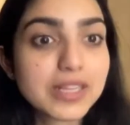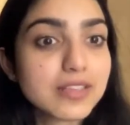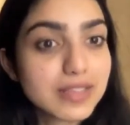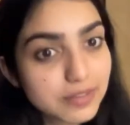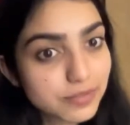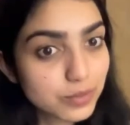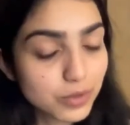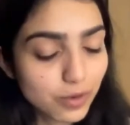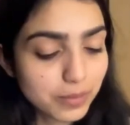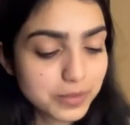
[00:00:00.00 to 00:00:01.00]
but I'll take a few
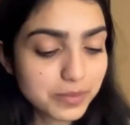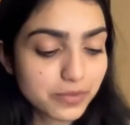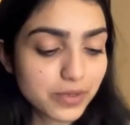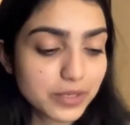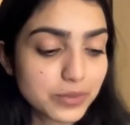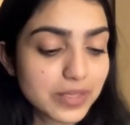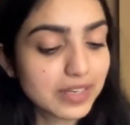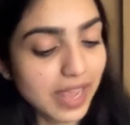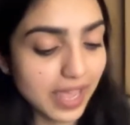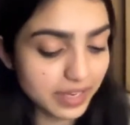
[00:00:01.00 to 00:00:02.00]
more comments before I do
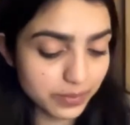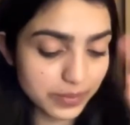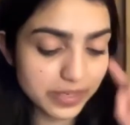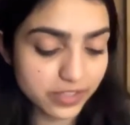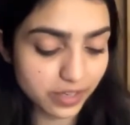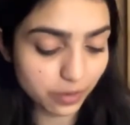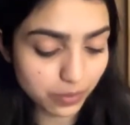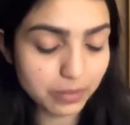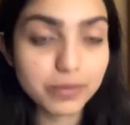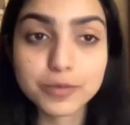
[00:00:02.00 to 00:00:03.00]
that, and we'll read out
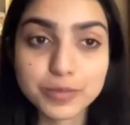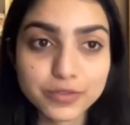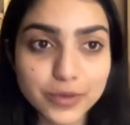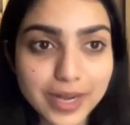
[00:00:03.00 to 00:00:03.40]
one poem before